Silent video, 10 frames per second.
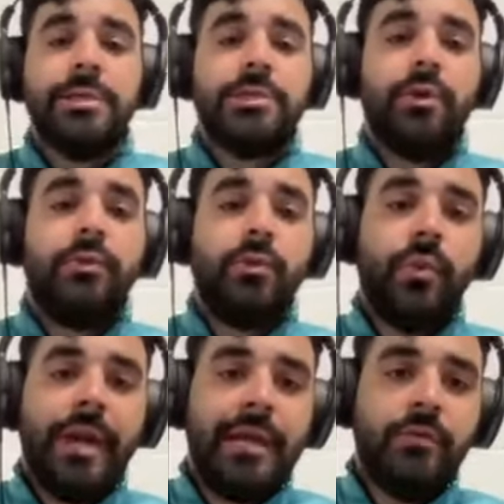So the
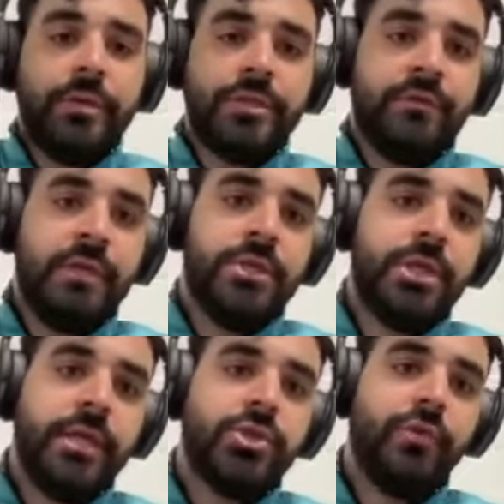way in which
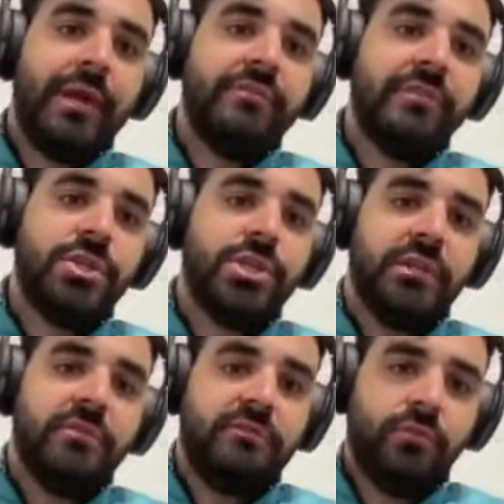DJ
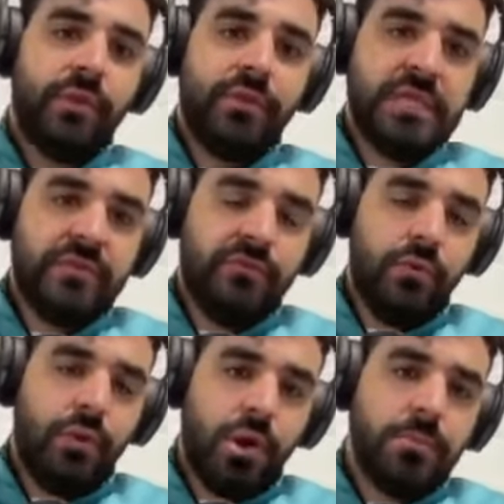transitions with his
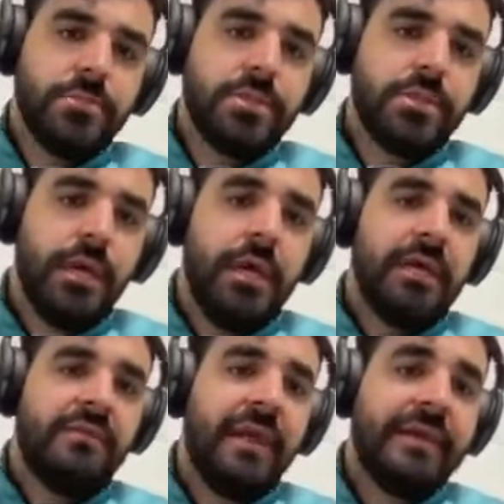forearms
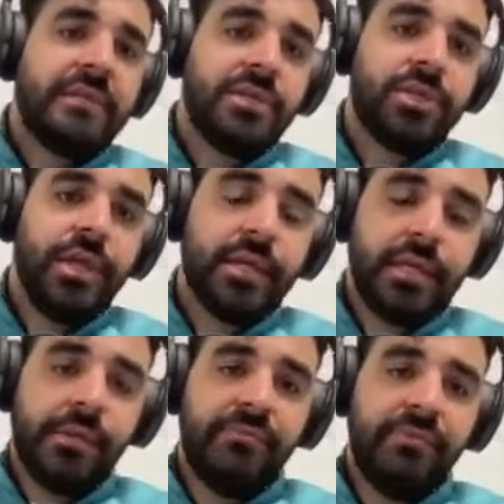takes a
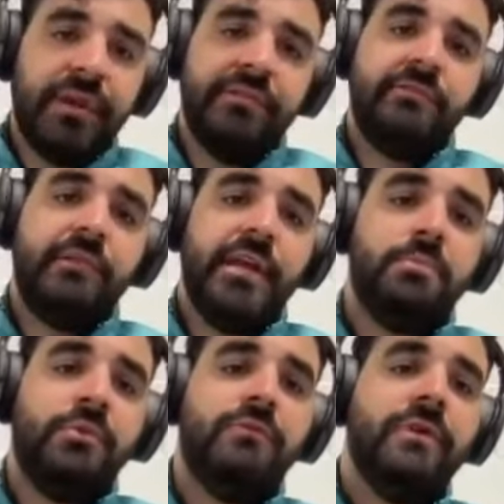shut club face
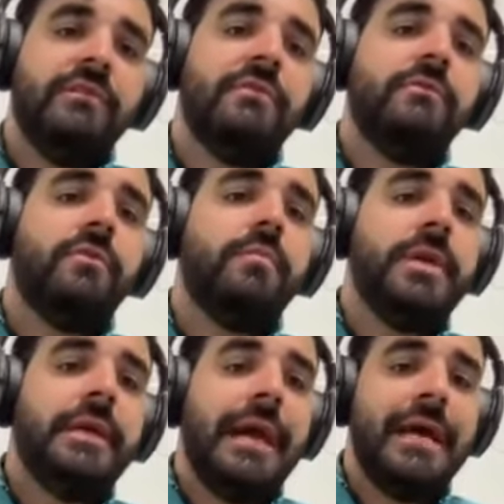and prevents it from
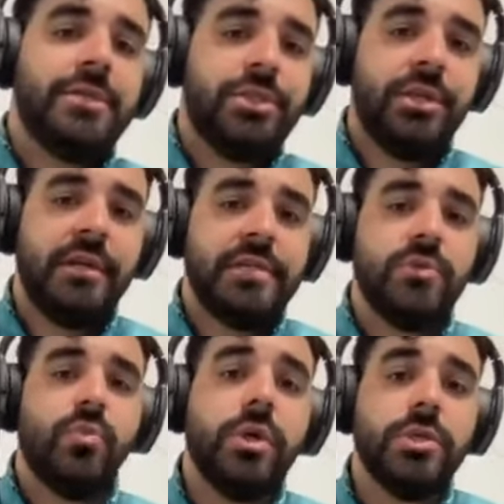being as shut
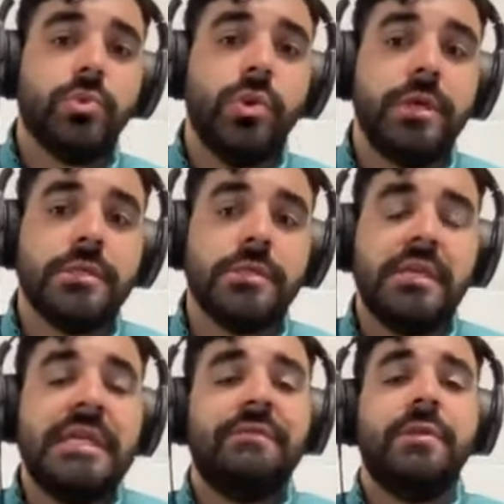as it once was,
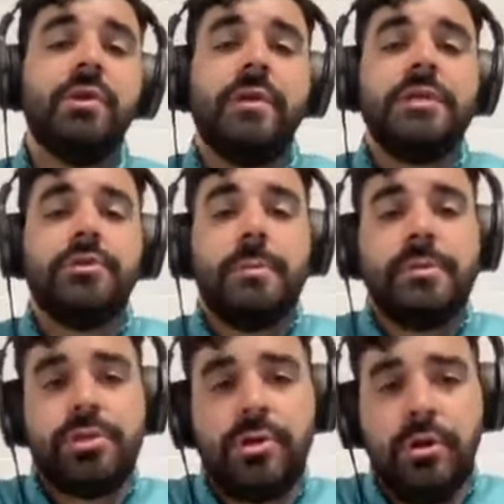even though his
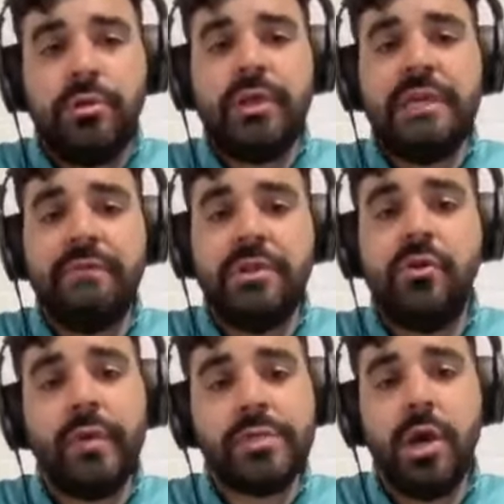grip is stronger, even
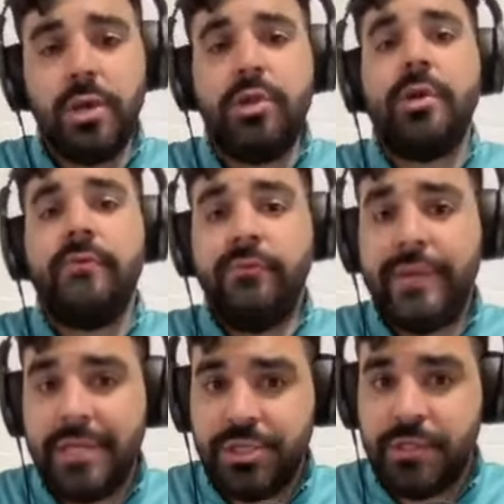though he's got a lot of
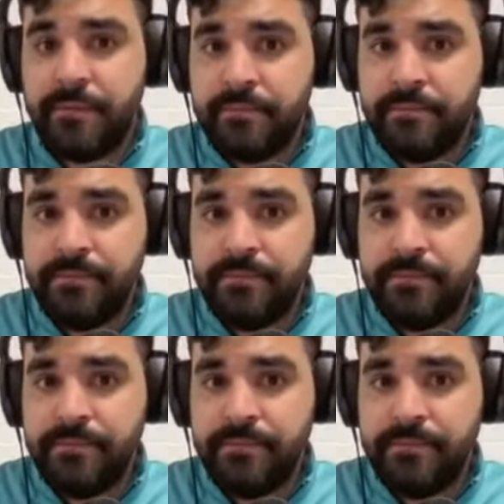flexion.